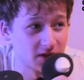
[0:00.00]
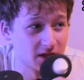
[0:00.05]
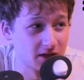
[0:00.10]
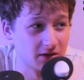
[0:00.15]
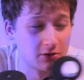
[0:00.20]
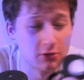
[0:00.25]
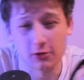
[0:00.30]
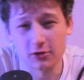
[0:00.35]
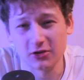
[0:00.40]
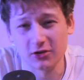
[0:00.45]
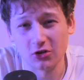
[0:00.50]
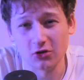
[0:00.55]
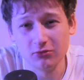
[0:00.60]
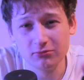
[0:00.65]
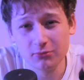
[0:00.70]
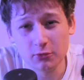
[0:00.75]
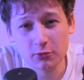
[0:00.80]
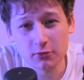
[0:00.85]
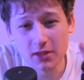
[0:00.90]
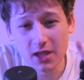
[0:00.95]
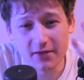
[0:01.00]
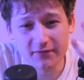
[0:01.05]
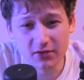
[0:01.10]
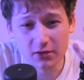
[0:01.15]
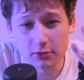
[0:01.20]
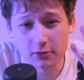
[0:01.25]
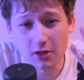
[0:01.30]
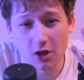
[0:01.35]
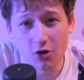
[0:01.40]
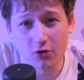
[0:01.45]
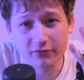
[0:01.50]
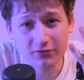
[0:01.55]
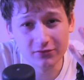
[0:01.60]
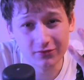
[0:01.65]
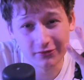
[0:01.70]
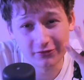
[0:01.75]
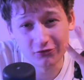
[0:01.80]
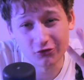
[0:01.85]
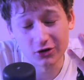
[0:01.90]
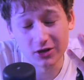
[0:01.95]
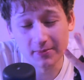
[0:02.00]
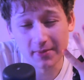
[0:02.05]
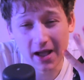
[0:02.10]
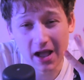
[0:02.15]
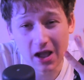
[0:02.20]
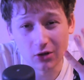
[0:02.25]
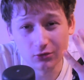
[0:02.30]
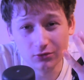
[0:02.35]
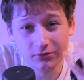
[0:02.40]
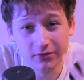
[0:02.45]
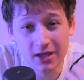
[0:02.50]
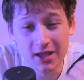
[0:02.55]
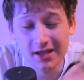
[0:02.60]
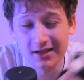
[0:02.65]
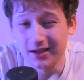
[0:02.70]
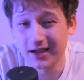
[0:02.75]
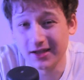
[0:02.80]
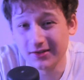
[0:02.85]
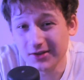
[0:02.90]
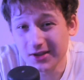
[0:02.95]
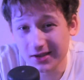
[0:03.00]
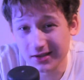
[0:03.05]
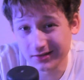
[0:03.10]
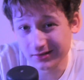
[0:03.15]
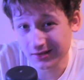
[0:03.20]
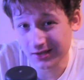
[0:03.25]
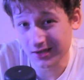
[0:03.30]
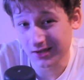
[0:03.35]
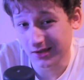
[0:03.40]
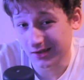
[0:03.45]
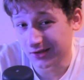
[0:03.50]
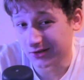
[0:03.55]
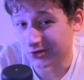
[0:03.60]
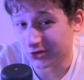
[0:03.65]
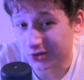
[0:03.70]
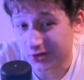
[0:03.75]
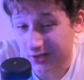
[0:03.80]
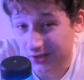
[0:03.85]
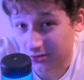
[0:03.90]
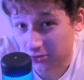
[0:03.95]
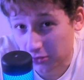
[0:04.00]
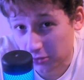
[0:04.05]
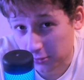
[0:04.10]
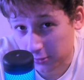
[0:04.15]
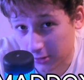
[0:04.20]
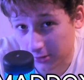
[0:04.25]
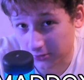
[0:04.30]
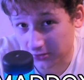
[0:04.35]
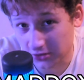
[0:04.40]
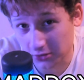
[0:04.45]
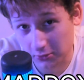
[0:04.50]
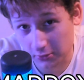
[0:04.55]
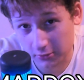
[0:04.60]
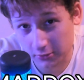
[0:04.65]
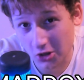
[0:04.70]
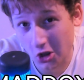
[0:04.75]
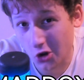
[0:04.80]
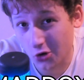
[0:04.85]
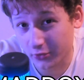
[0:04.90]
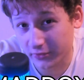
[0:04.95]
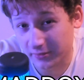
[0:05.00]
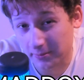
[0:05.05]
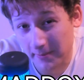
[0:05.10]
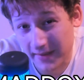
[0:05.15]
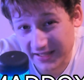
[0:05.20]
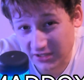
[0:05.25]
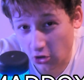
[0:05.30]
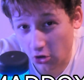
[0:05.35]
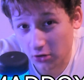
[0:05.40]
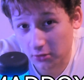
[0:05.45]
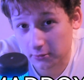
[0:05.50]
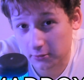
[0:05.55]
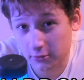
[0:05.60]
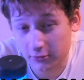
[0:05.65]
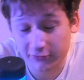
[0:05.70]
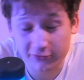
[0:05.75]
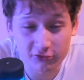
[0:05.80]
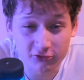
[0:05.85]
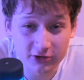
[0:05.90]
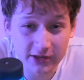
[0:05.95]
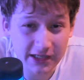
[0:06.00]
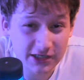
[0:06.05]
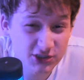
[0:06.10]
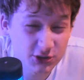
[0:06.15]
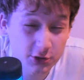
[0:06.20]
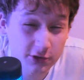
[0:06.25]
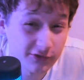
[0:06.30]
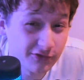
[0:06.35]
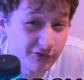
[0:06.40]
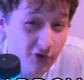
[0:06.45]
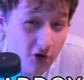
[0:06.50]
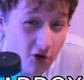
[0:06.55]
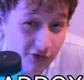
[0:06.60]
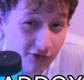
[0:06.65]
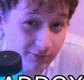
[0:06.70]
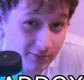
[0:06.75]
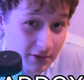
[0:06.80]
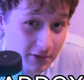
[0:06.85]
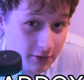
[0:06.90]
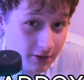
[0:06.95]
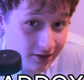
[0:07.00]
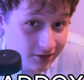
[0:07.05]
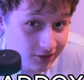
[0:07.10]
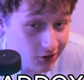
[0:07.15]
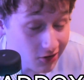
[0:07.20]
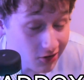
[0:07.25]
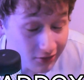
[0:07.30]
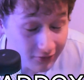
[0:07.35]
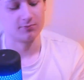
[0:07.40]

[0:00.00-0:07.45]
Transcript: So you know, save yourself £3, and then you can also use code Maddox for an extra 5% off.